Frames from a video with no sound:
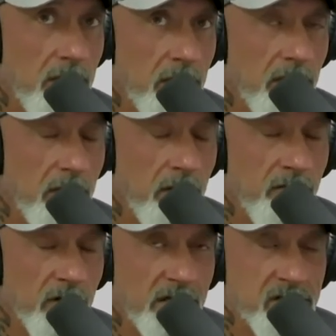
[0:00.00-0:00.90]
uh, of
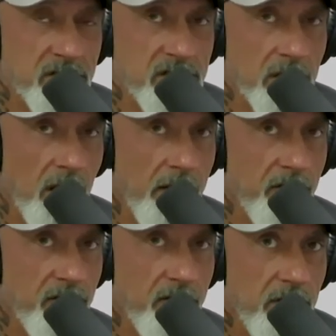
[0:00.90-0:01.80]
lessons in life
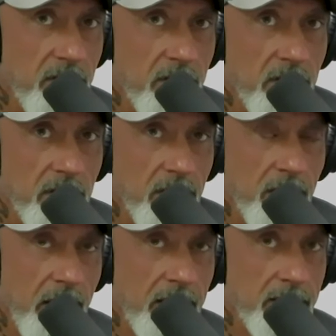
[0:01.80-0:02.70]

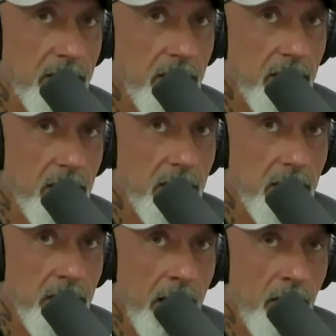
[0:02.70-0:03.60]
that
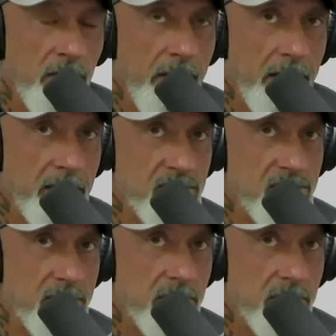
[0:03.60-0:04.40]
nowadays